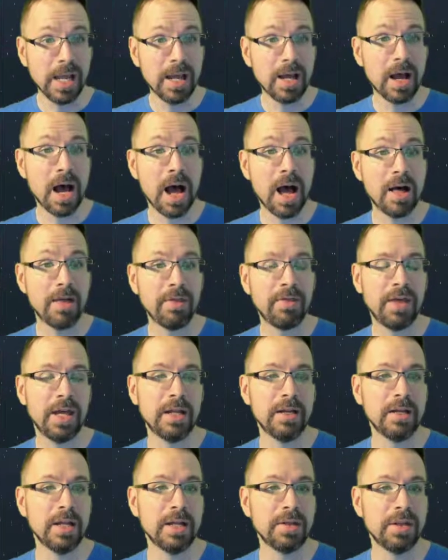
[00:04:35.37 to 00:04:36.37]
uh,
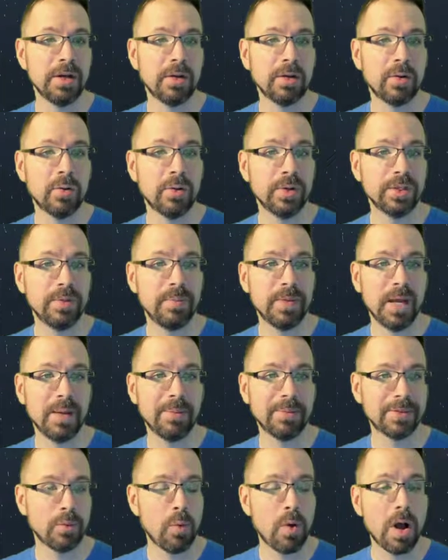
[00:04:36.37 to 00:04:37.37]
then they're going to be
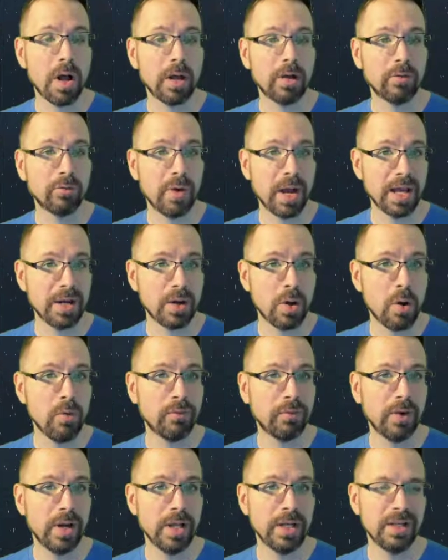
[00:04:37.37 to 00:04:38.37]
able to walk right
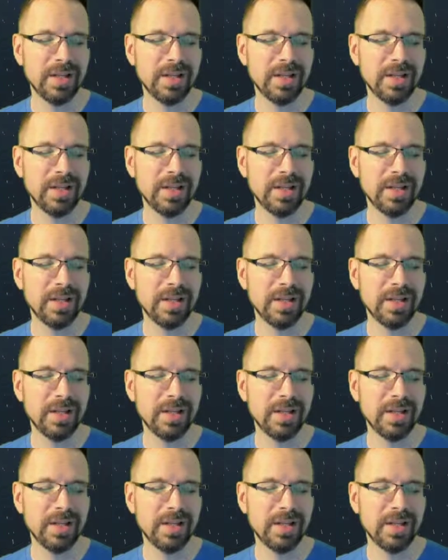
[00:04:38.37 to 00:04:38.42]
over it.